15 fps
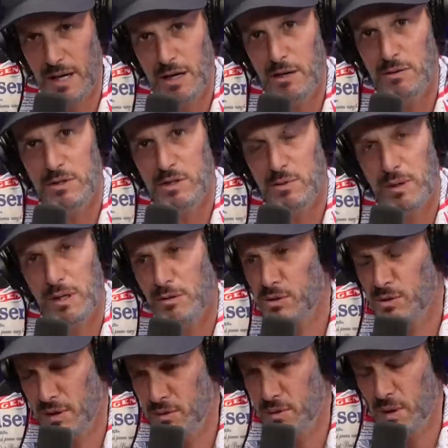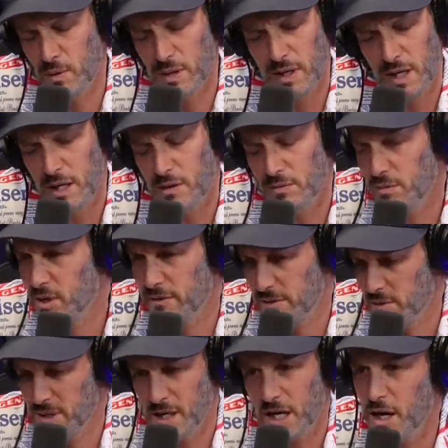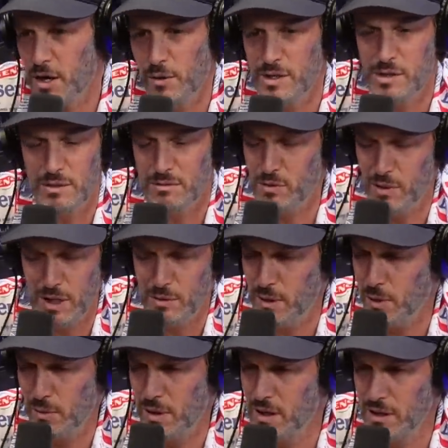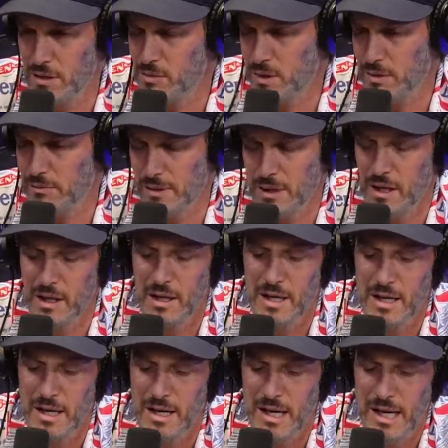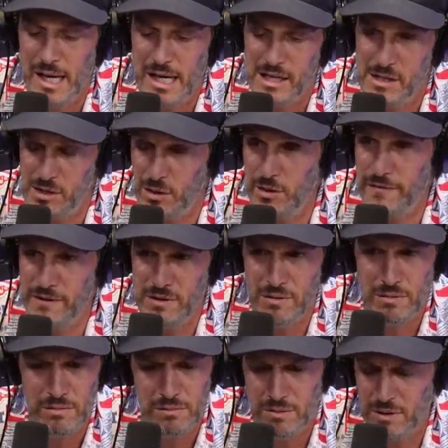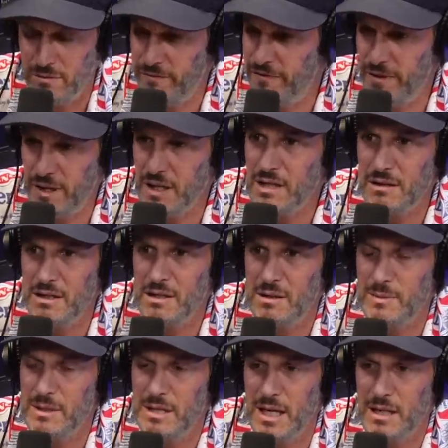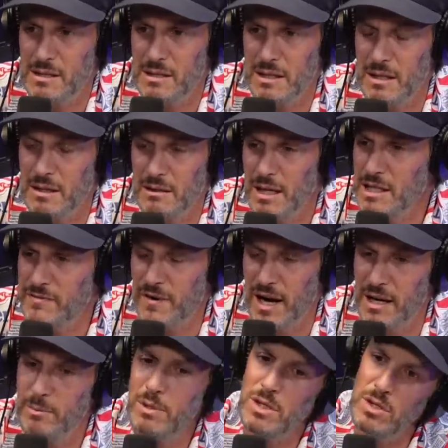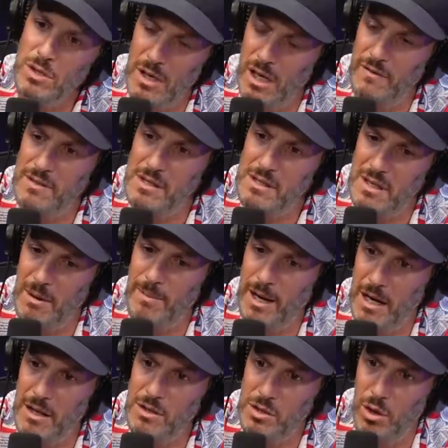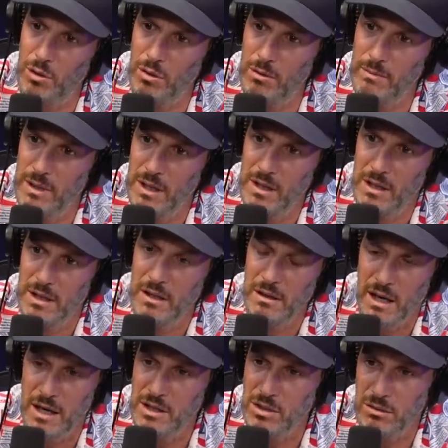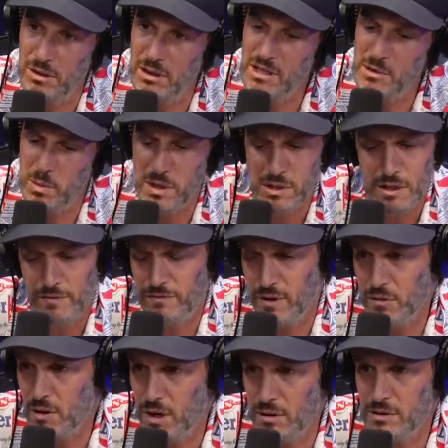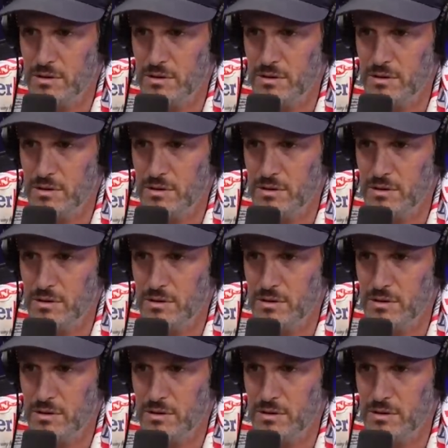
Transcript: I go, it's 20 or 2021. I go, whatever it was. Like, I know it's 2021 or 2021. And so if you feel like you need to be texting, that's fine, but you're going to have to step out of the showroom and do it, especially front row.